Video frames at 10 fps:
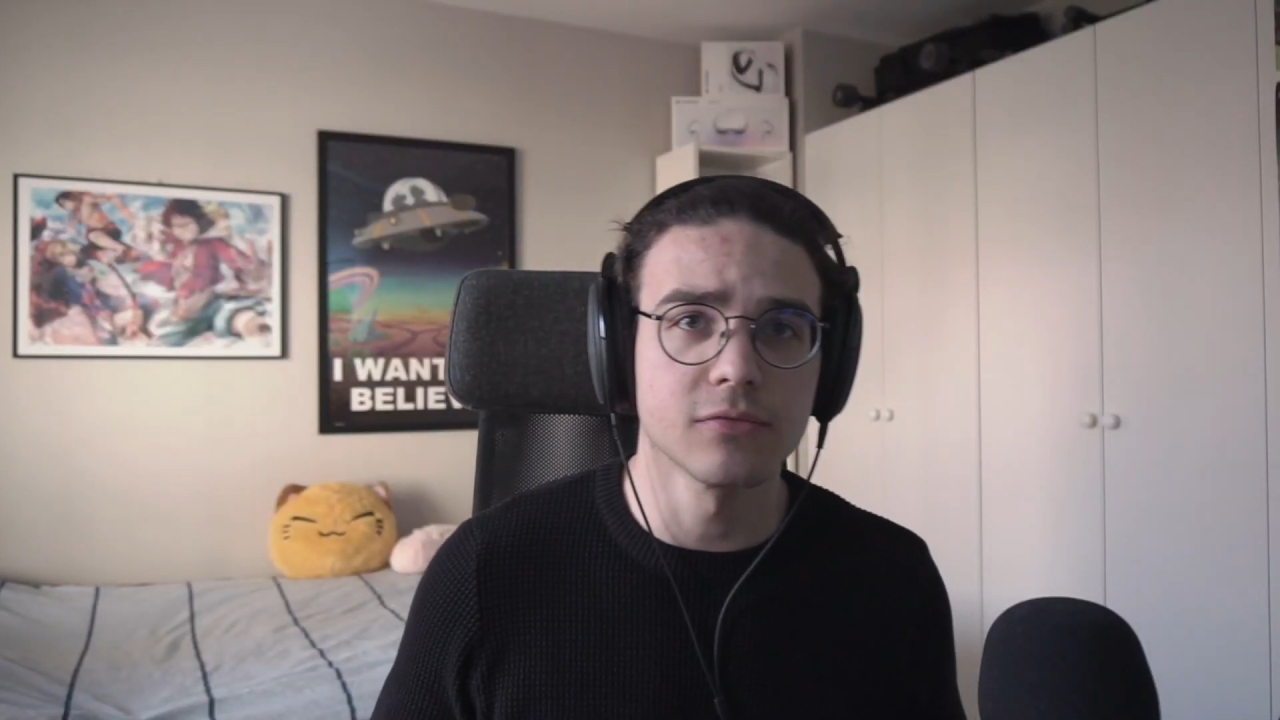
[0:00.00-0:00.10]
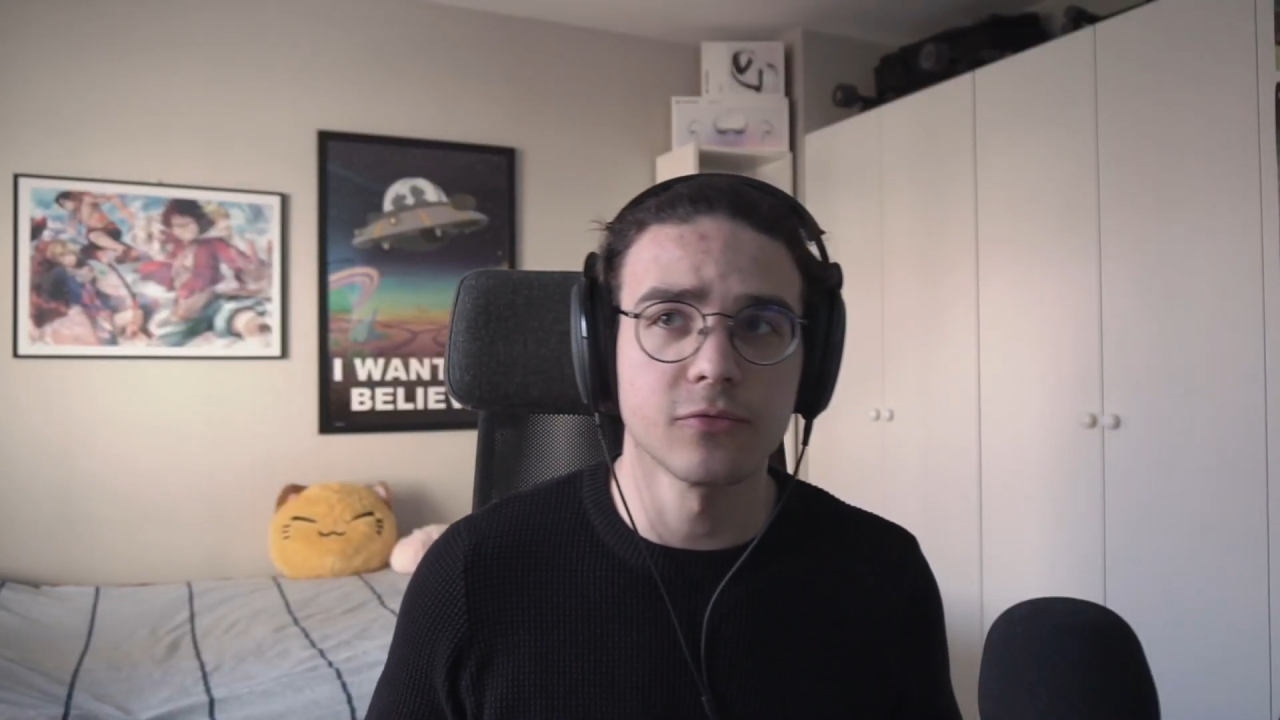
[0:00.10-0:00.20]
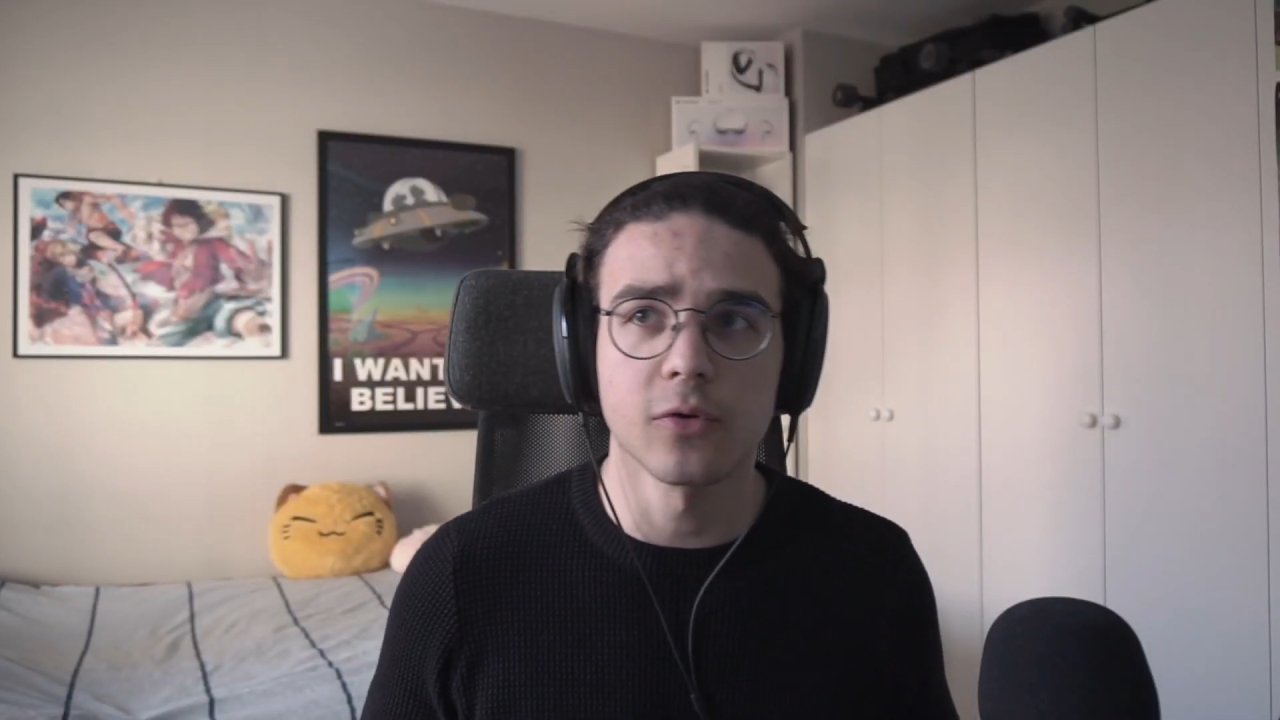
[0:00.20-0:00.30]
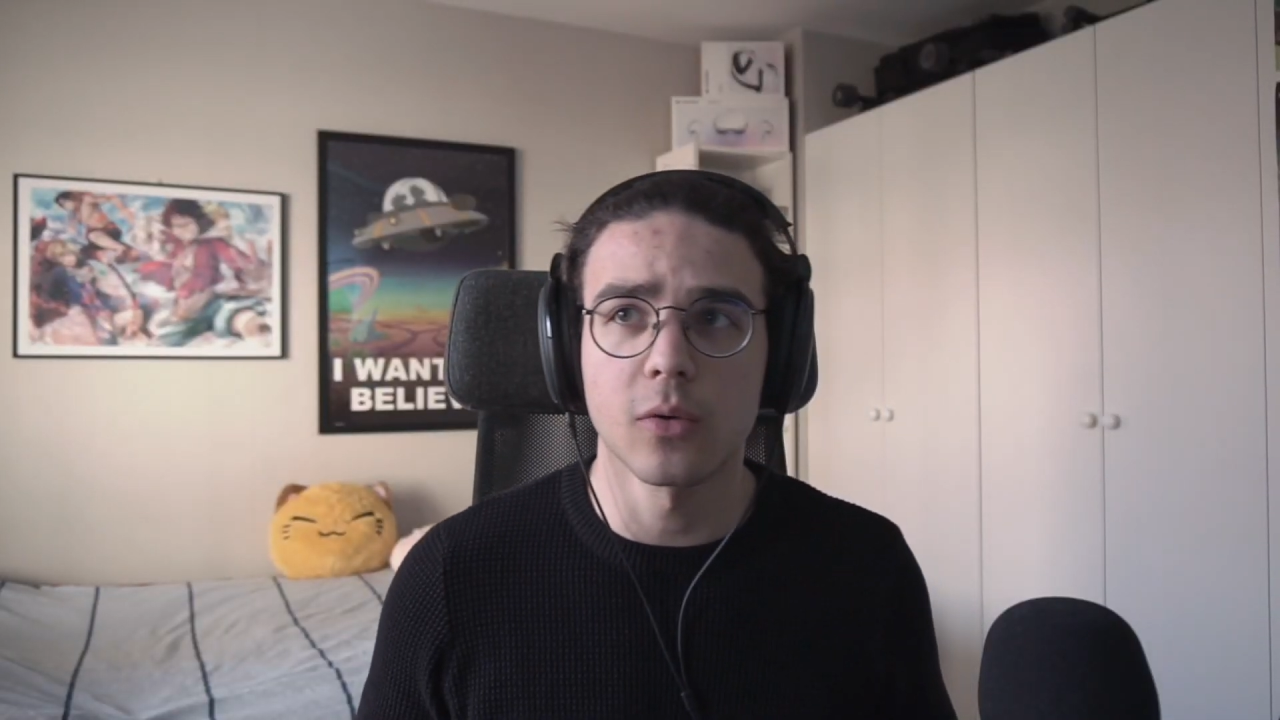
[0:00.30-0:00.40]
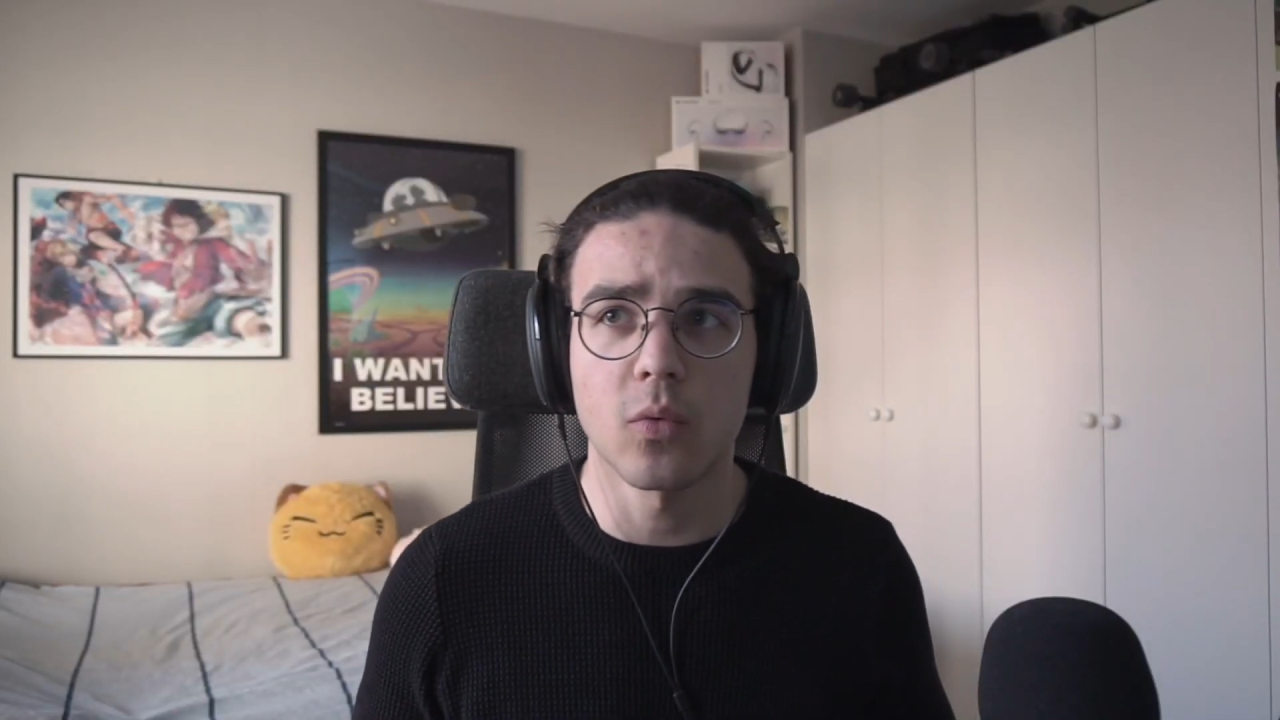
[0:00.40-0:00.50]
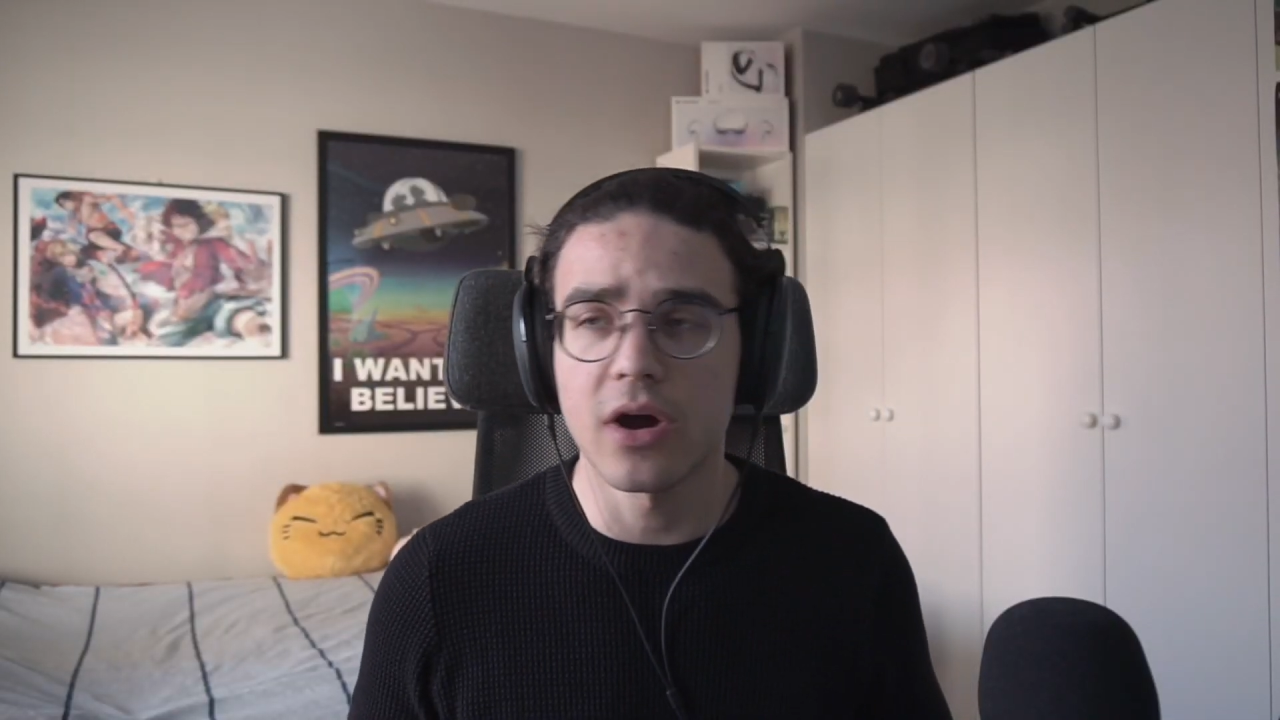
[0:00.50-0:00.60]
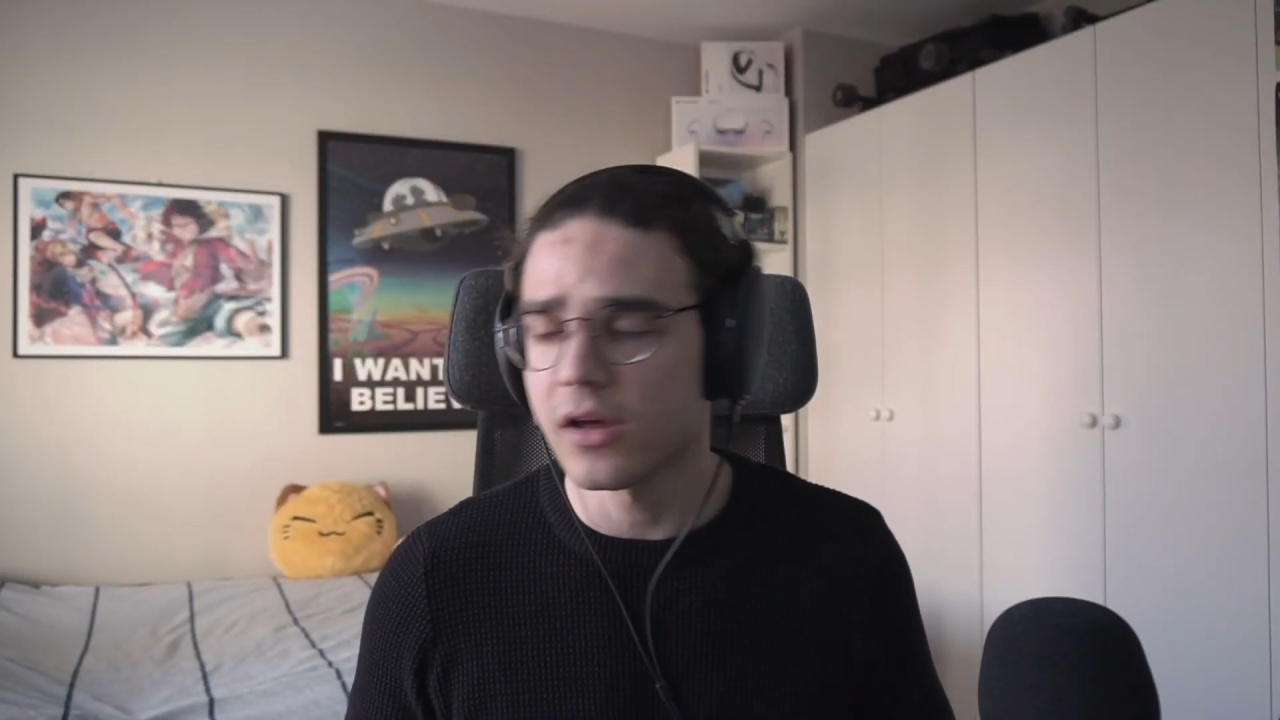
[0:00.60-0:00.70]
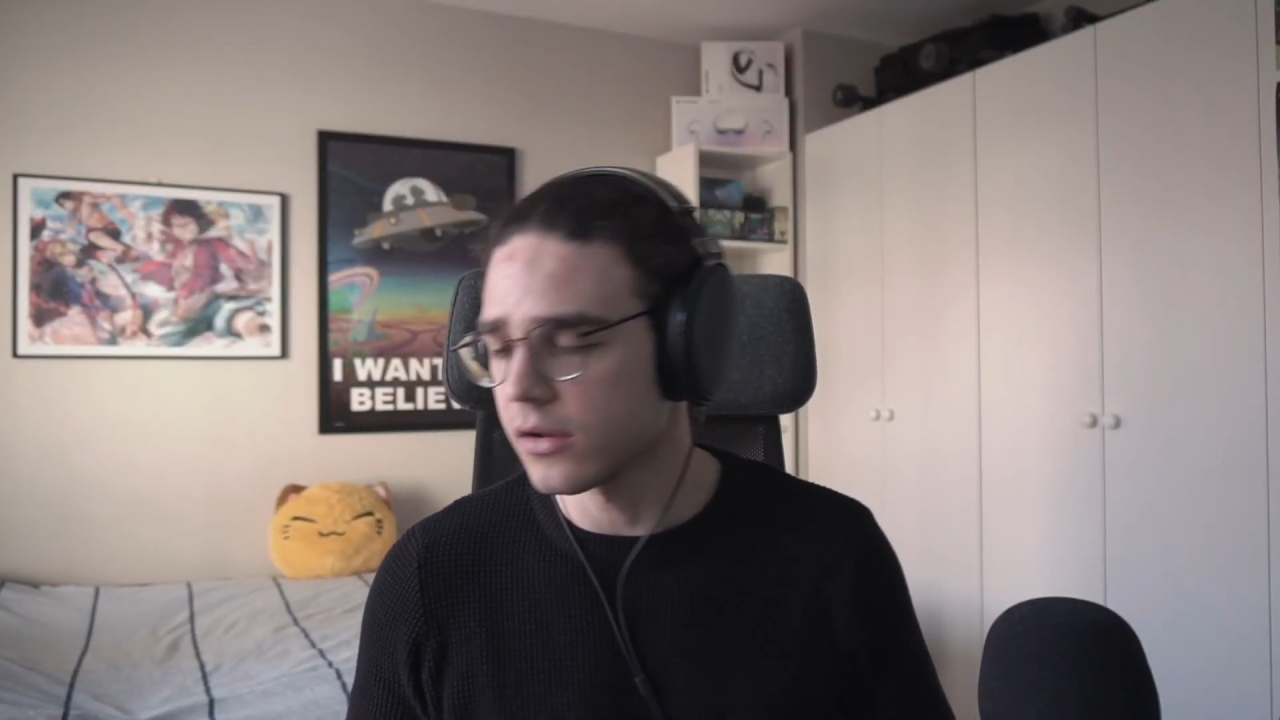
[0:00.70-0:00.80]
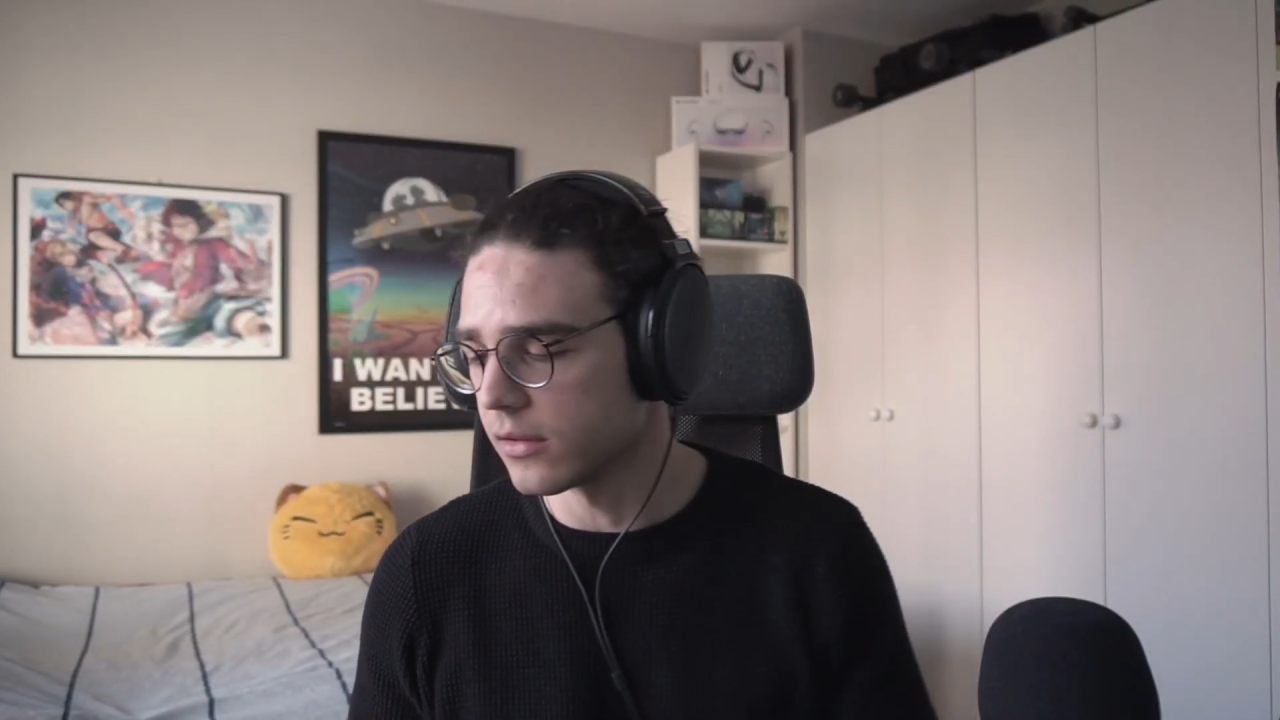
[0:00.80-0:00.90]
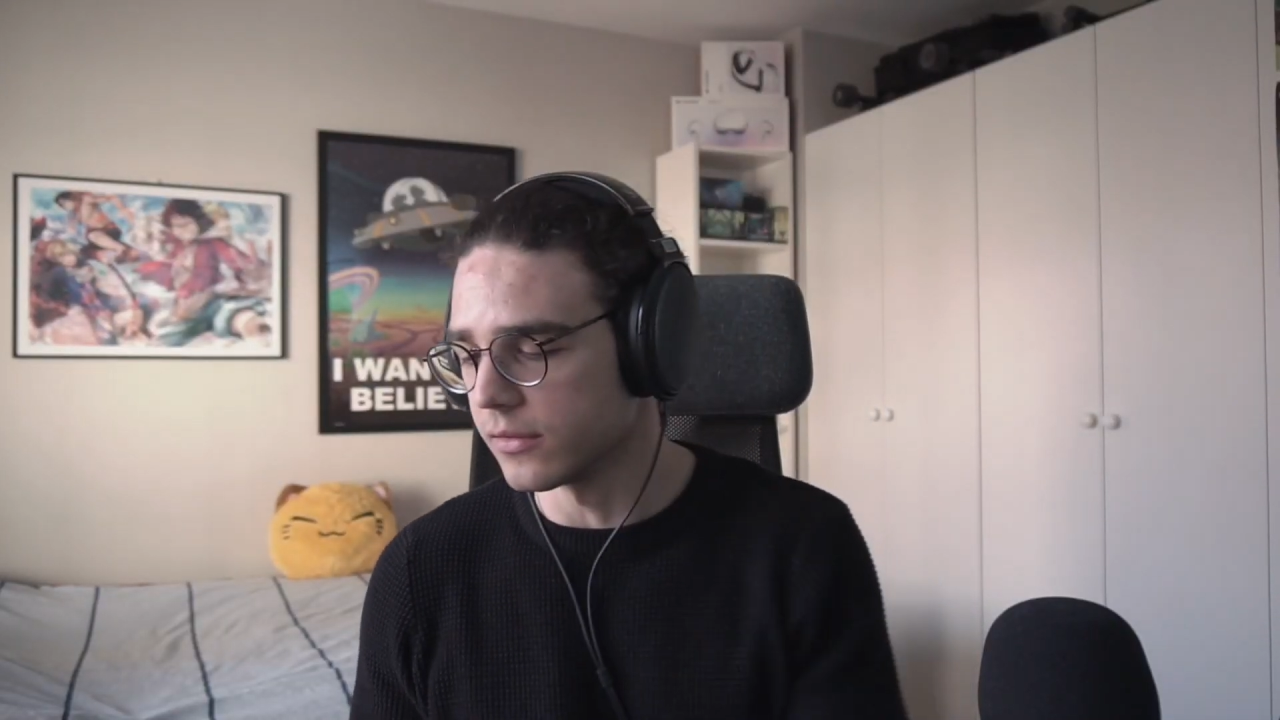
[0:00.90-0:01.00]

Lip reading: for a while,